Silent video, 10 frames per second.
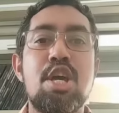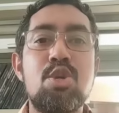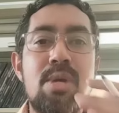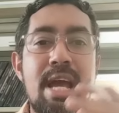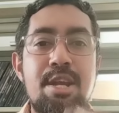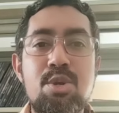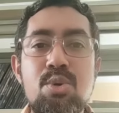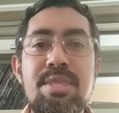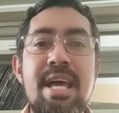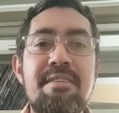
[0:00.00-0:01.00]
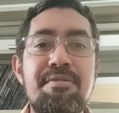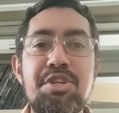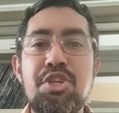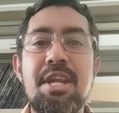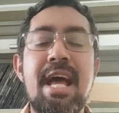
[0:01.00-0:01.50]
You can do the
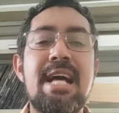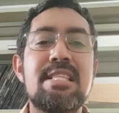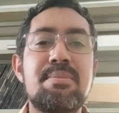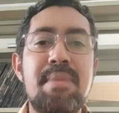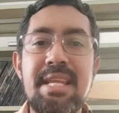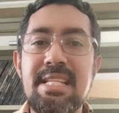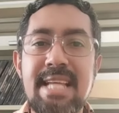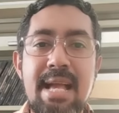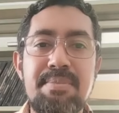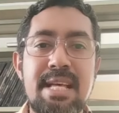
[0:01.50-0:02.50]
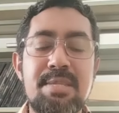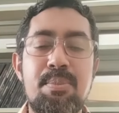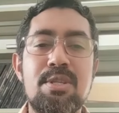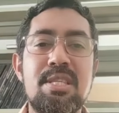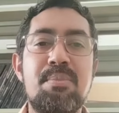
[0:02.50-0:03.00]
revision as many times as
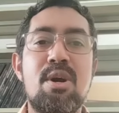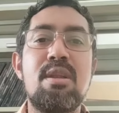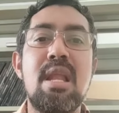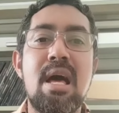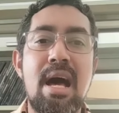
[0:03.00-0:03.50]
possible